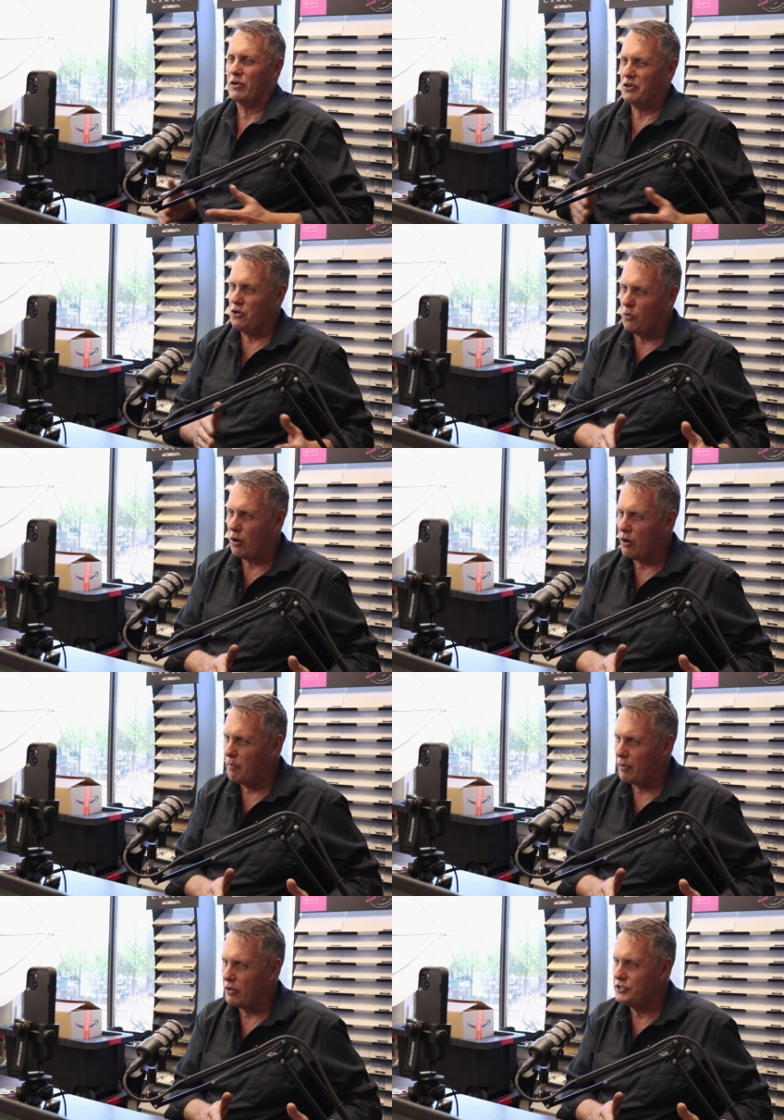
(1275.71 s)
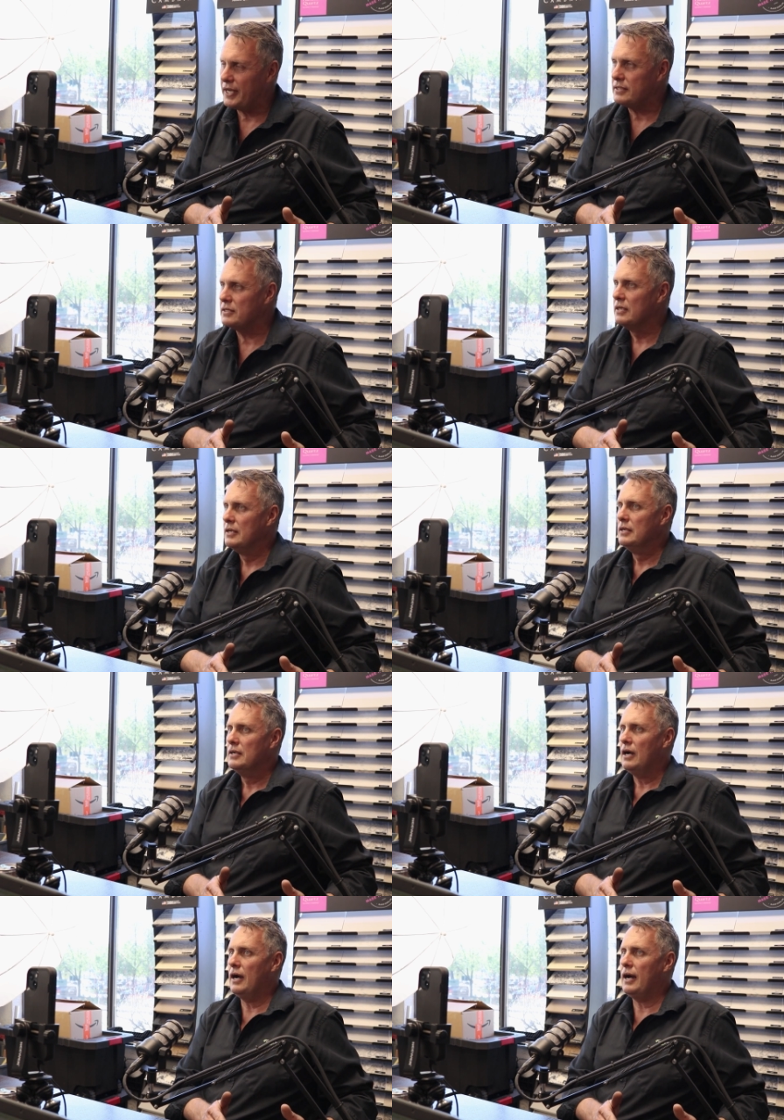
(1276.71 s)
a new home project.
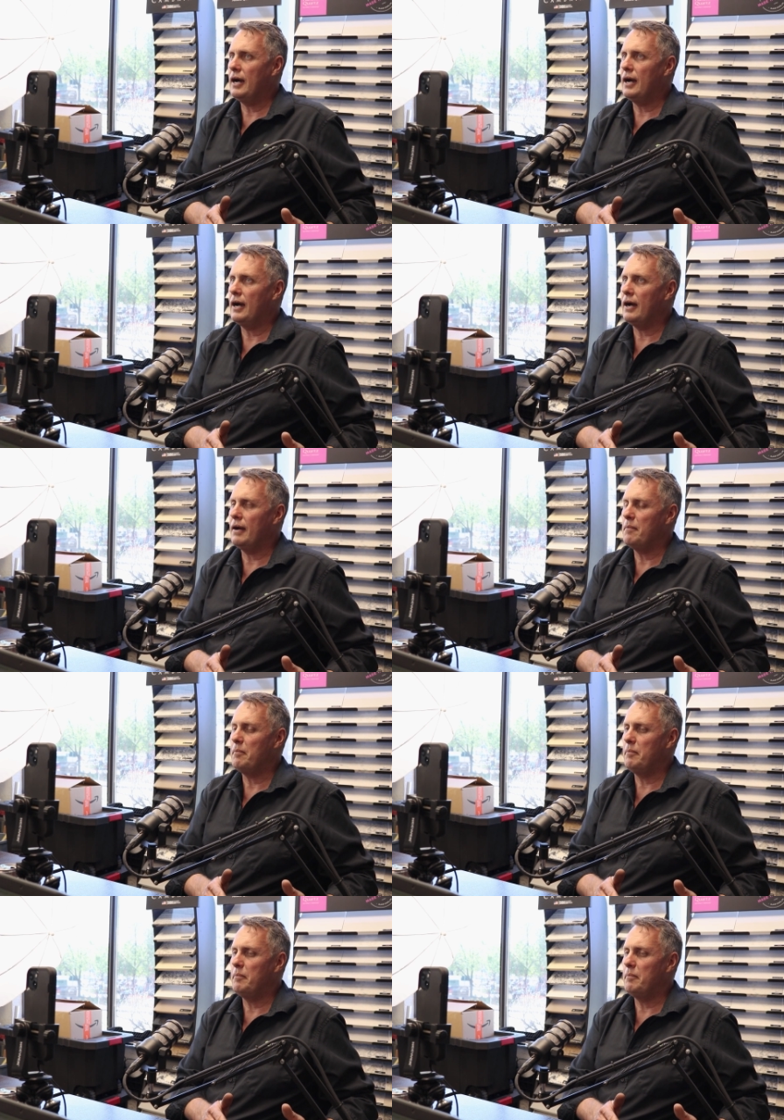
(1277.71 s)
Uh,